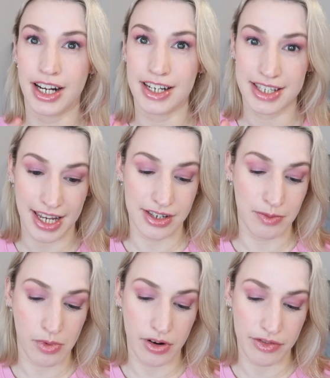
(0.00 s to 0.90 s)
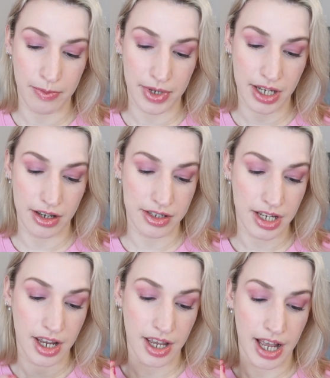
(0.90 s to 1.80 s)
I need to get some more of them because
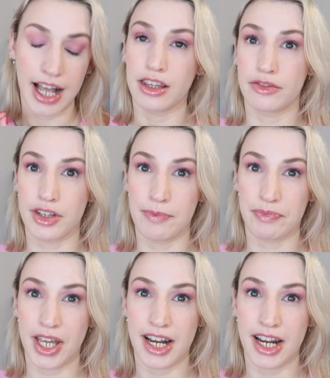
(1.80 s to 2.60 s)
I love them,